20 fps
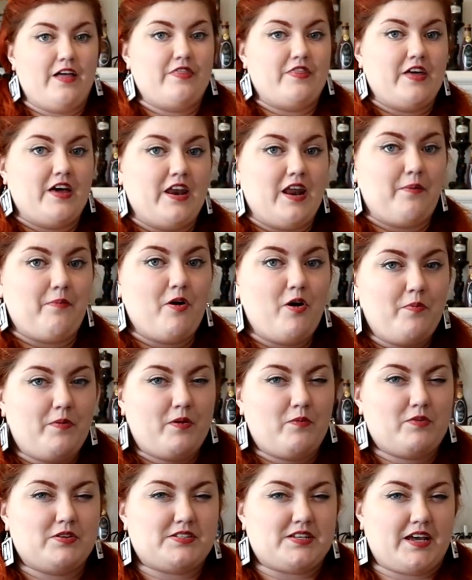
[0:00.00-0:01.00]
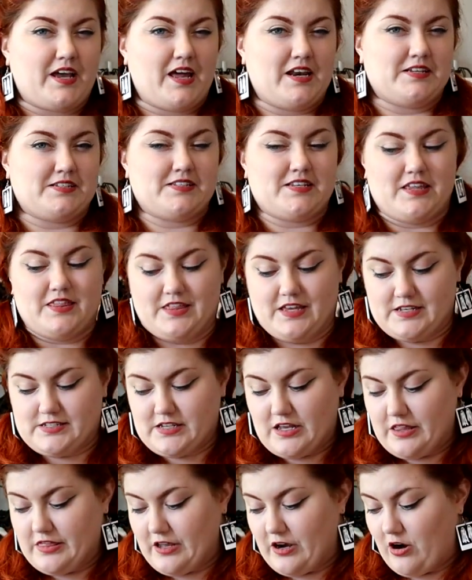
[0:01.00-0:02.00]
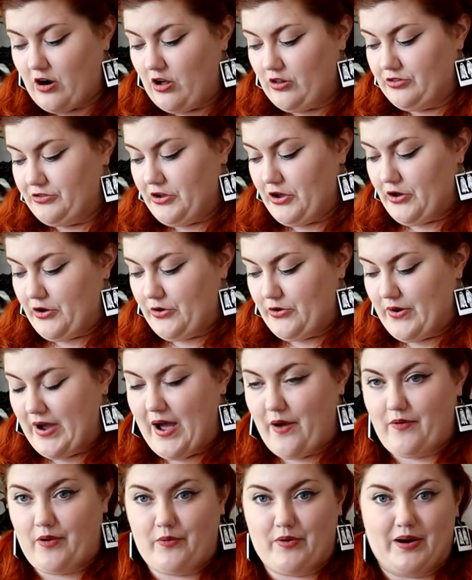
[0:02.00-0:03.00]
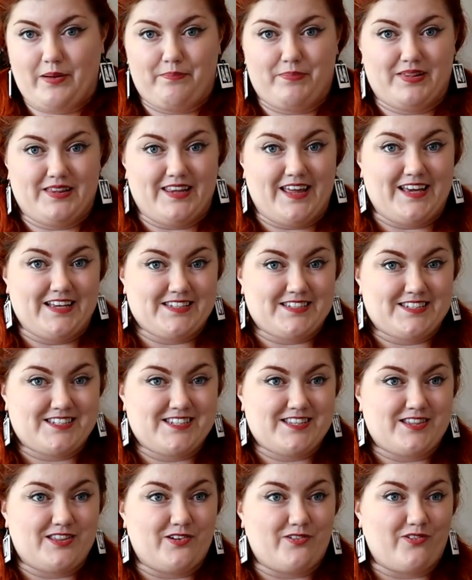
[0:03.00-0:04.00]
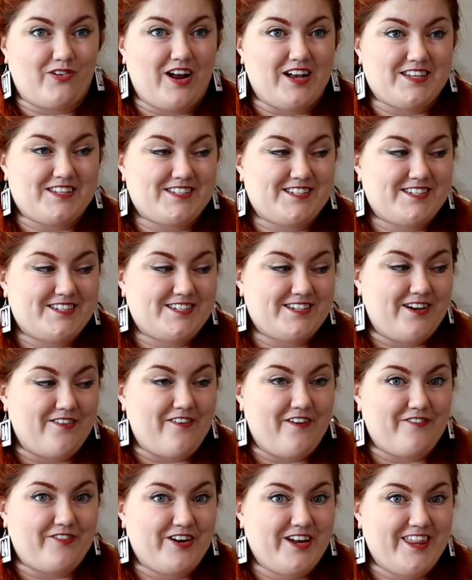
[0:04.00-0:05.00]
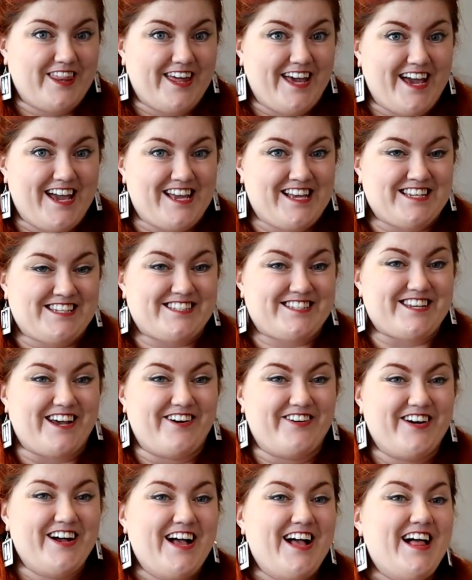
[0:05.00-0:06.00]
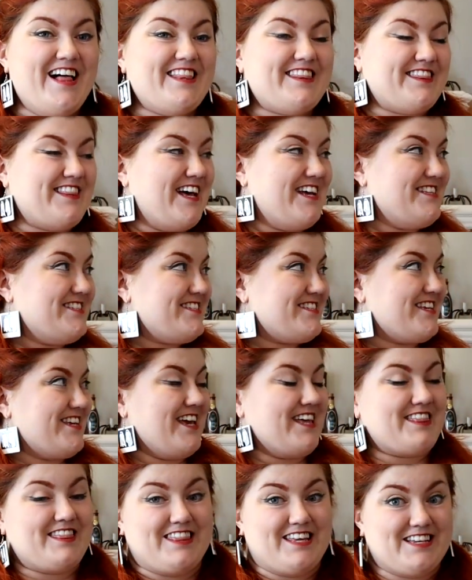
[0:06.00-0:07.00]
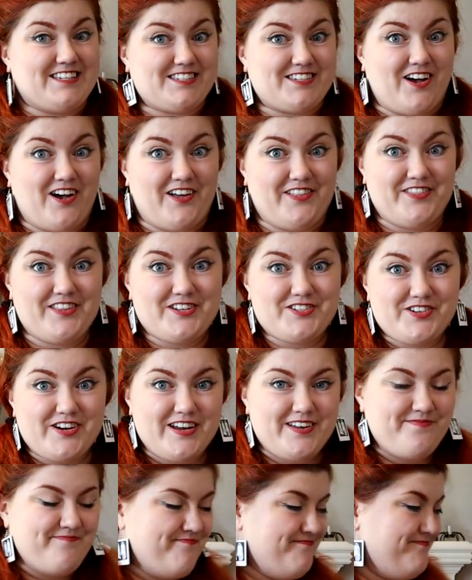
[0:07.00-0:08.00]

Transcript: And then I'm hoping once I kind of see this on there, I'll know how I want to place the rest of everything. So let's get this on the tree.